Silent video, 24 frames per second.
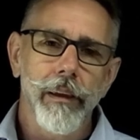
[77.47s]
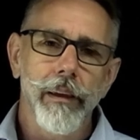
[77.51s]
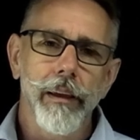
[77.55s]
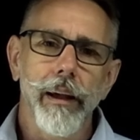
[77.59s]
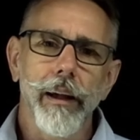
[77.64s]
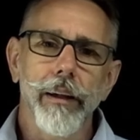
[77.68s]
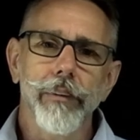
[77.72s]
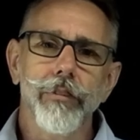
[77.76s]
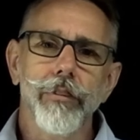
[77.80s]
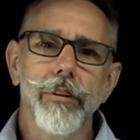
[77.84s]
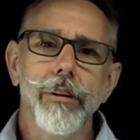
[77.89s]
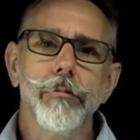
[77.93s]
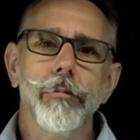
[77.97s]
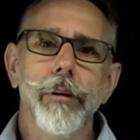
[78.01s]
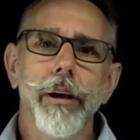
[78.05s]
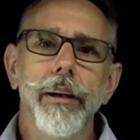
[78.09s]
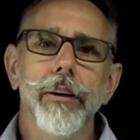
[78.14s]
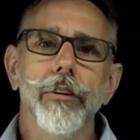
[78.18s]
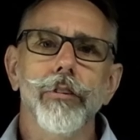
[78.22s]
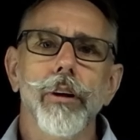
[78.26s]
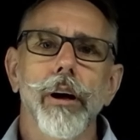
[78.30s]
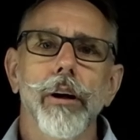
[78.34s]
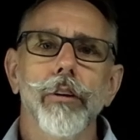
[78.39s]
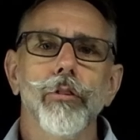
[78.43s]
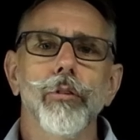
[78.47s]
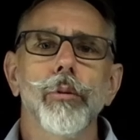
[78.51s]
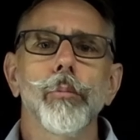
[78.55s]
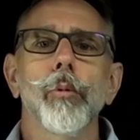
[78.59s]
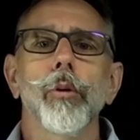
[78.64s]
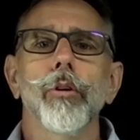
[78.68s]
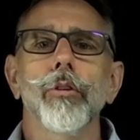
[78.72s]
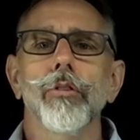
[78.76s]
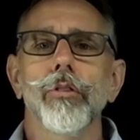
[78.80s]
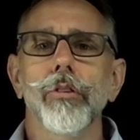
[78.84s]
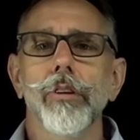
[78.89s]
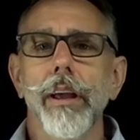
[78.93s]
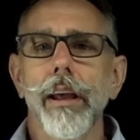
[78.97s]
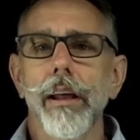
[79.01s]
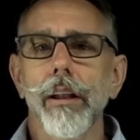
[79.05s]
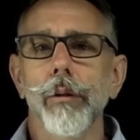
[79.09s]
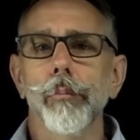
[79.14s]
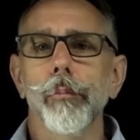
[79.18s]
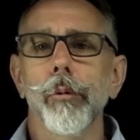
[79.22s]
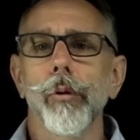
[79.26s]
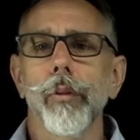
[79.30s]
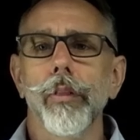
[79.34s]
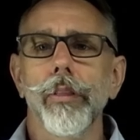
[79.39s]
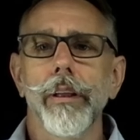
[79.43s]
SD-WAN is also more
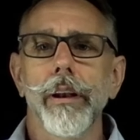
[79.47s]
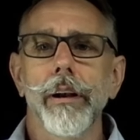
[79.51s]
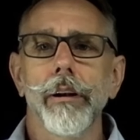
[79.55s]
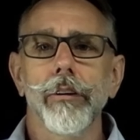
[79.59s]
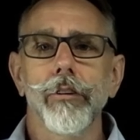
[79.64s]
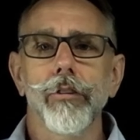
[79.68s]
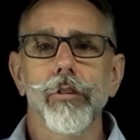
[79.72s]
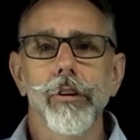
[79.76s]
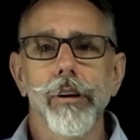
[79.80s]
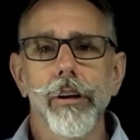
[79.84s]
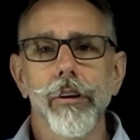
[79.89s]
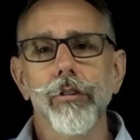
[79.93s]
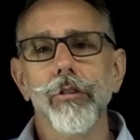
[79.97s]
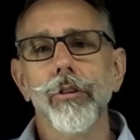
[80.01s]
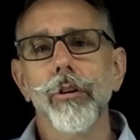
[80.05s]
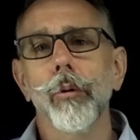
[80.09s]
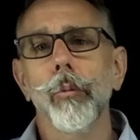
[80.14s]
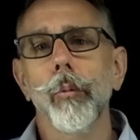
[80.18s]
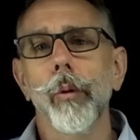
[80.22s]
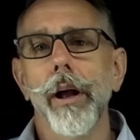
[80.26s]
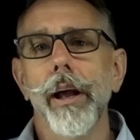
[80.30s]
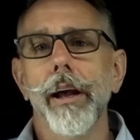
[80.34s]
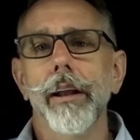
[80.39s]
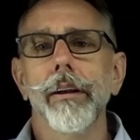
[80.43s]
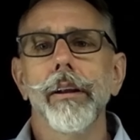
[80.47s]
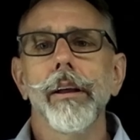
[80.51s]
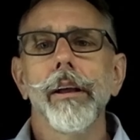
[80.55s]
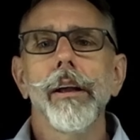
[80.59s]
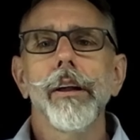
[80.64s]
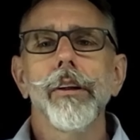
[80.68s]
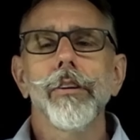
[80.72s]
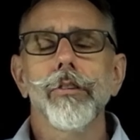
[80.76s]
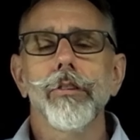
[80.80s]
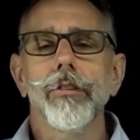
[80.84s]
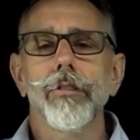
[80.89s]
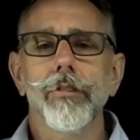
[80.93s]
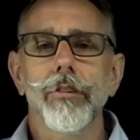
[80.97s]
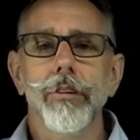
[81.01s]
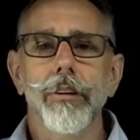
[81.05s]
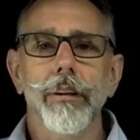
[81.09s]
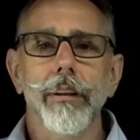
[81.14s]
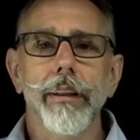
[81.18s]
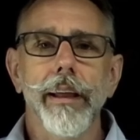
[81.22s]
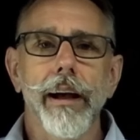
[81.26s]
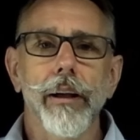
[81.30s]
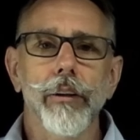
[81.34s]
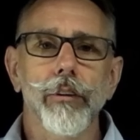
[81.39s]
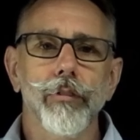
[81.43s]
scalable than a traditional WAN since it
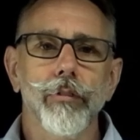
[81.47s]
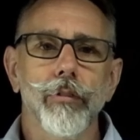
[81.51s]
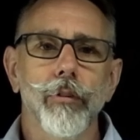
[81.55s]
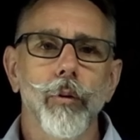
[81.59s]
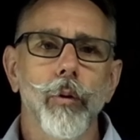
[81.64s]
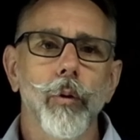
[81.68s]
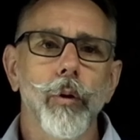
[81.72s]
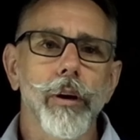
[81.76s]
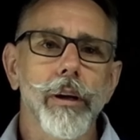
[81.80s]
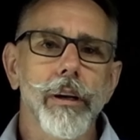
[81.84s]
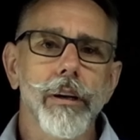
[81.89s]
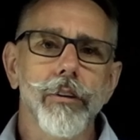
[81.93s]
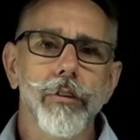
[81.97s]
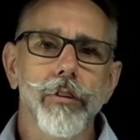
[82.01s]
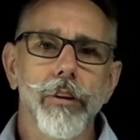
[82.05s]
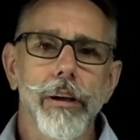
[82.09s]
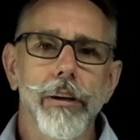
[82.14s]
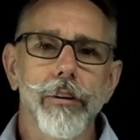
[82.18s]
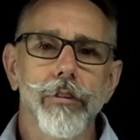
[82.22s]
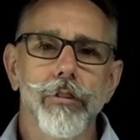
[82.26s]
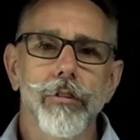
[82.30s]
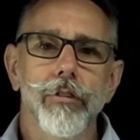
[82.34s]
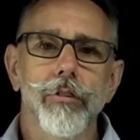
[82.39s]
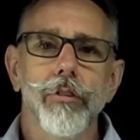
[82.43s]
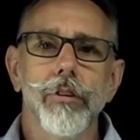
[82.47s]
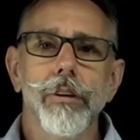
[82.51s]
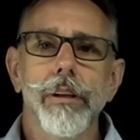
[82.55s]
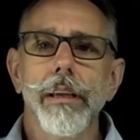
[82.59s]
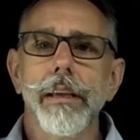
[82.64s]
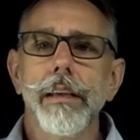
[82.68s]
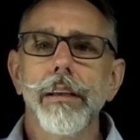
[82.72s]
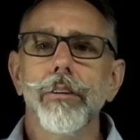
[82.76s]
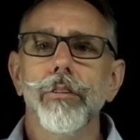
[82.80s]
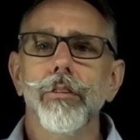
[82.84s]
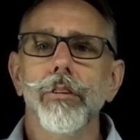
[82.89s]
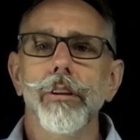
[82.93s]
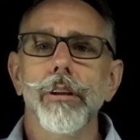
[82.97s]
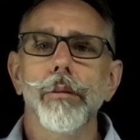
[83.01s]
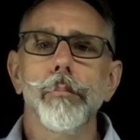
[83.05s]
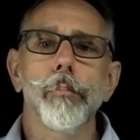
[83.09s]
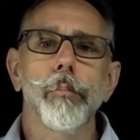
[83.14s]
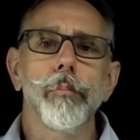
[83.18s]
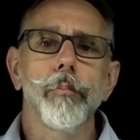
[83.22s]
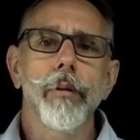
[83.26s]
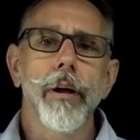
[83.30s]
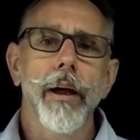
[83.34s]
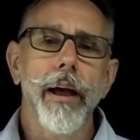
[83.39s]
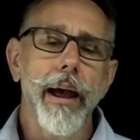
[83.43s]
allows for organizations to easily
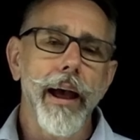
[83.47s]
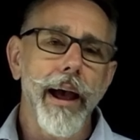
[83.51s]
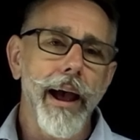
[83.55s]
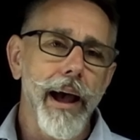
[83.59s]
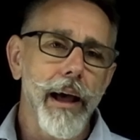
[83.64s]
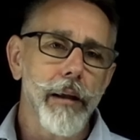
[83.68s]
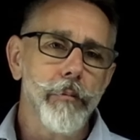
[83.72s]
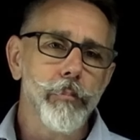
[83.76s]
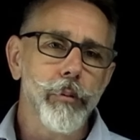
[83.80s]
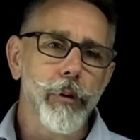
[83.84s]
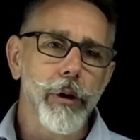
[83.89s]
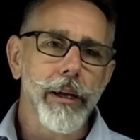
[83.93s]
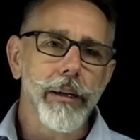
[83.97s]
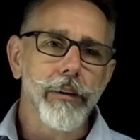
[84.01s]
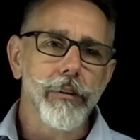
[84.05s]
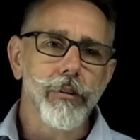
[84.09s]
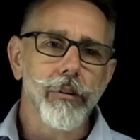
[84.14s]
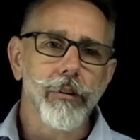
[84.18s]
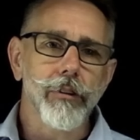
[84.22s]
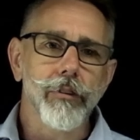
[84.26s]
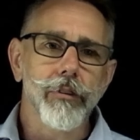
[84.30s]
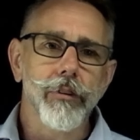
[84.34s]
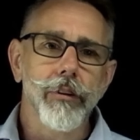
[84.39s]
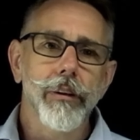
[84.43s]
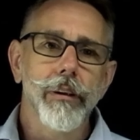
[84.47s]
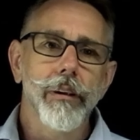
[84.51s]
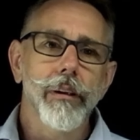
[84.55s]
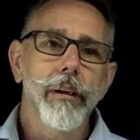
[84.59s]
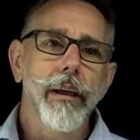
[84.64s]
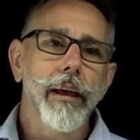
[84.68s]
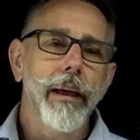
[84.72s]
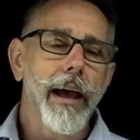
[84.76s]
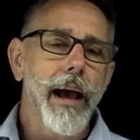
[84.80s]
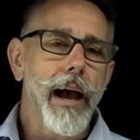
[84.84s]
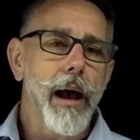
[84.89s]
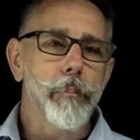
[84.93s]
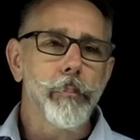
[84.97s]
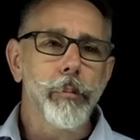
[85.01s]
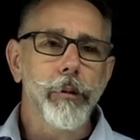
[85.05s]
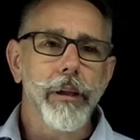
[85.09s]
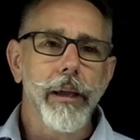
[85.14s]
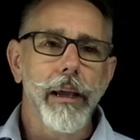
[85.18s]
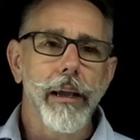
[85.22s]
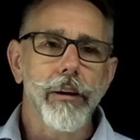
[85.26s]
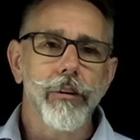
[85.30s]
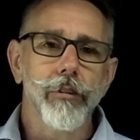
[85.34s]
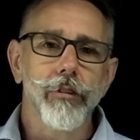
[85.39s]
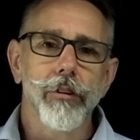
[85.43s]
add branches,
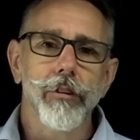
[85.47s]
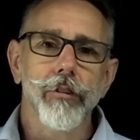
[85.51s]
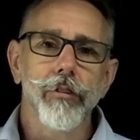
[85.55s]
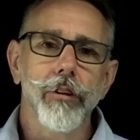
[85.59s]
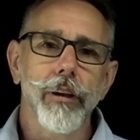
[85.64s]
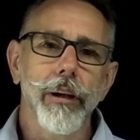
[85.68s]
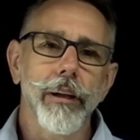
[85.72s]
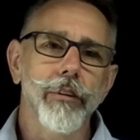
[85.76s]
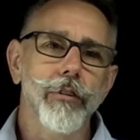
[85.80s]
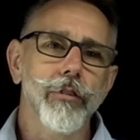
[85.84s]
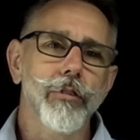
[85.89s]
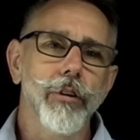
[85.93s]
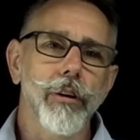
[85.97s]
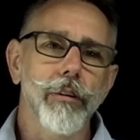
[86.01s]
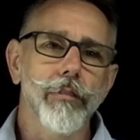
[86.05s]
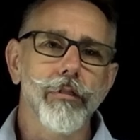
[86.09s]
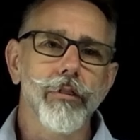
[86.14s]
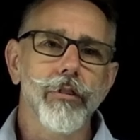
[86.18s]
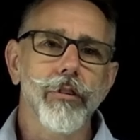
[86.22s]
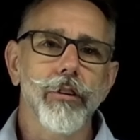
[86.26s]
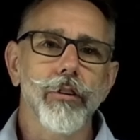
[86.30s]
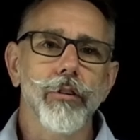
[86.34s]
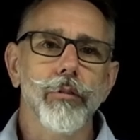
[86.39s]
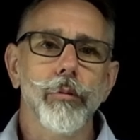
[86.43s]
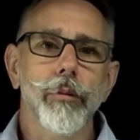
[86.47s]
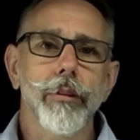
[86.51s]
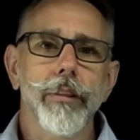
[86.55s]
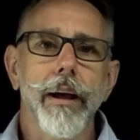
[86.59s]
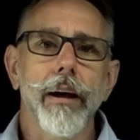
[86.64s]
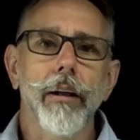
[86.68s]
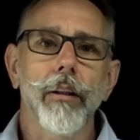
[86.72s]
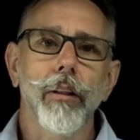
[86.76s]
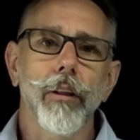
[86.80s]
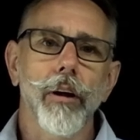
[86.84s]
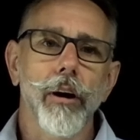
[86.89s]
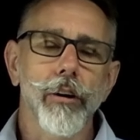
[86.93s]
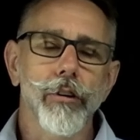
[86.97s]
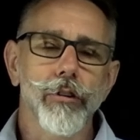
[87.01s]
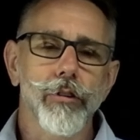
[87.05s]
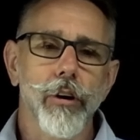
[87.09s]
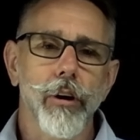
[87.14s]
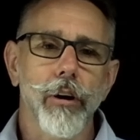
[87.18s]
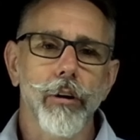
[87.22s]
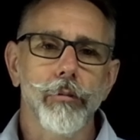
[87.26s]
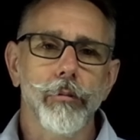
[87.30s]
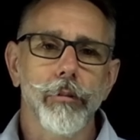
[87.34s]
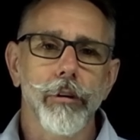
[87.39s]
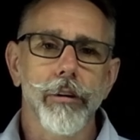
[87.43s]
applications, and services without large
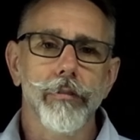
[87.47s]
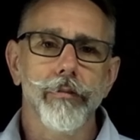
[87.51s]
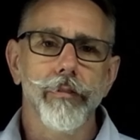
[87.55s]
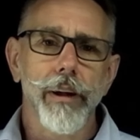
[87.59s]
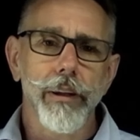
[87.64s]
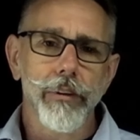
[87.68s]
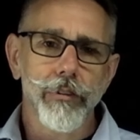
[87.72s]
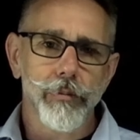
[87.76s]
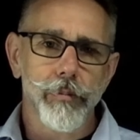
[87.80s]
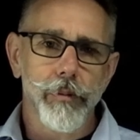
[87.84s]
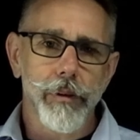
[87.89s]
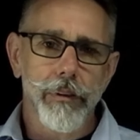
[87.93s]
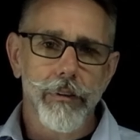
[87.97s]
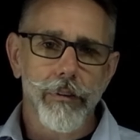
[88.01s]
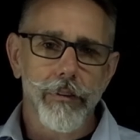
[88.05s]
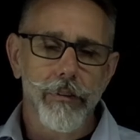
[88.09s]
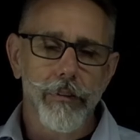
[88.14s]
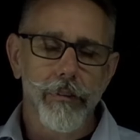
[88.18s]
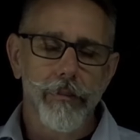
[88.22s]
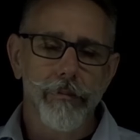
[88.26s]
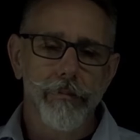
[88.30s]
hardware investments.